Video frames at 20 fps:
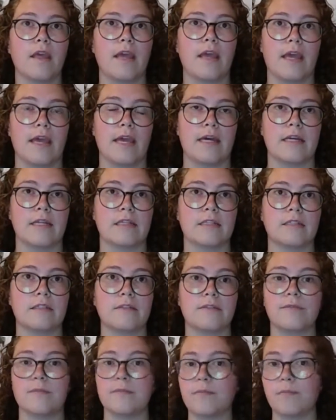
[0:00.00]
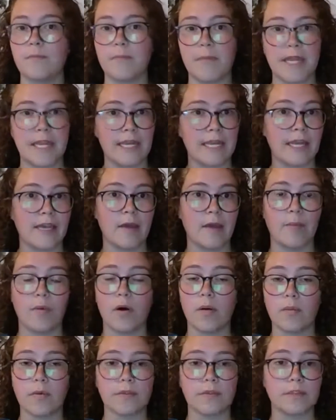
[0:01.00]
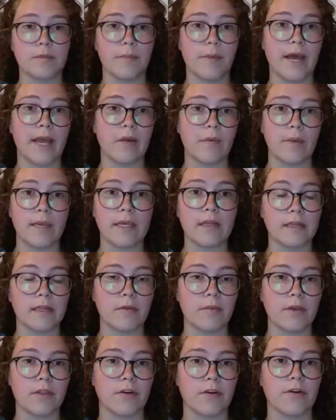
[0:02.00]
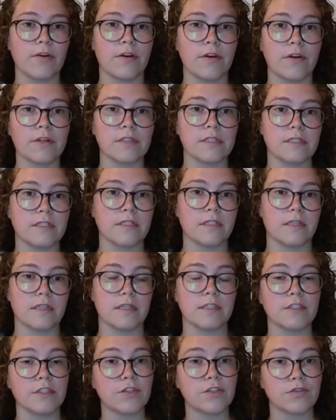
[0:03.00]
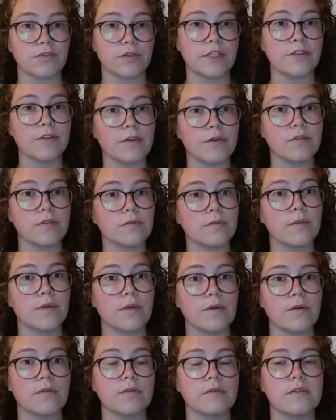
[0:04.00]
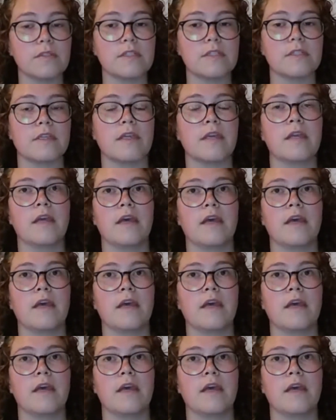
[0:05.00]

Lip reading: and meeting him almost bi-weekly with our nurse to treat those wounds.